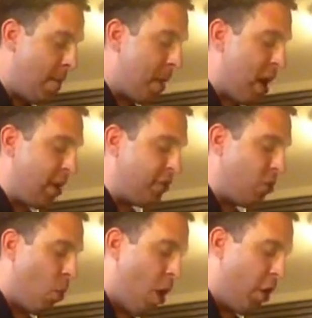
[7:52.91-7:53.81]
pasta
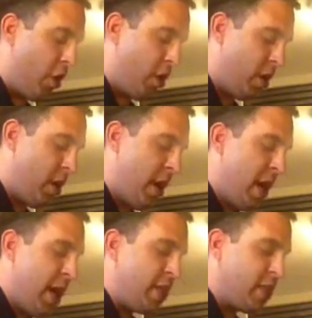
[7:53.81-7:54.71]
water
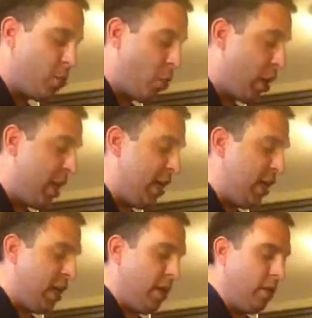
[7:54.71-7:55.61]
is because we're going to
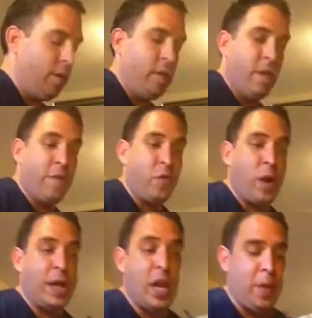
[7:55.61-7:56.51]
need it for
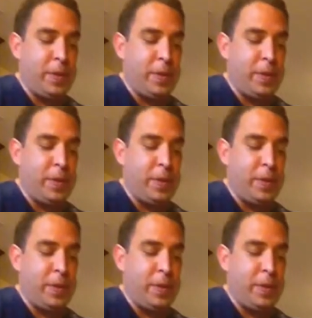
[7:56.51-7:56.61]
right now.